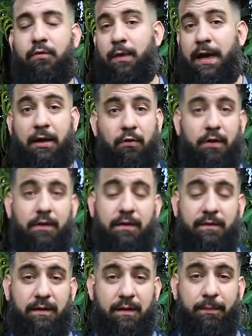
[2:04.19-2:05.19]
When I go on a
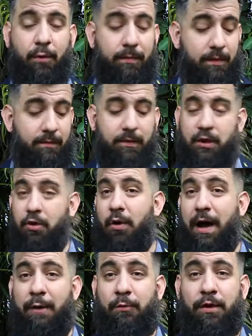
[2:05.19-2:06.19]
listing appointment,
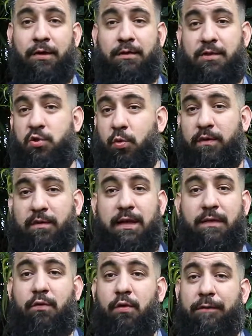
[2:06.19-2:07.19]
I wear short
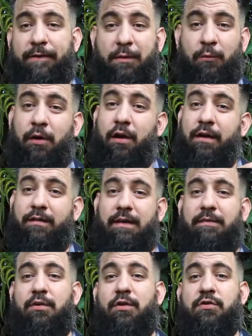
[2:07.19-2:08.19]
sleeves, or if I wear long
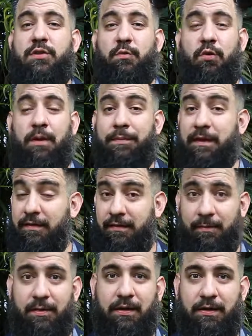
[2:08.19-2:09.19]
sleeves, they're usually rolled up because it's
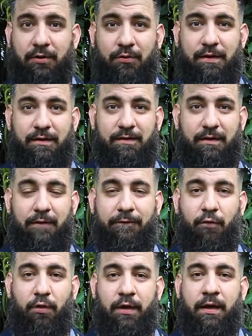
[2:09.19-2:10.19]
1,000,000 degrees in South
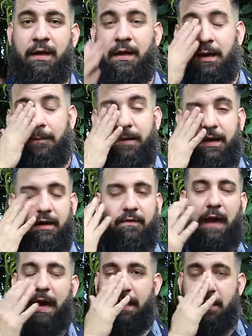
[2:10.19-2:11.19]
Florida, because
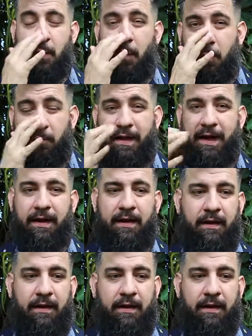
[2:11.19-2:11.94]
I know that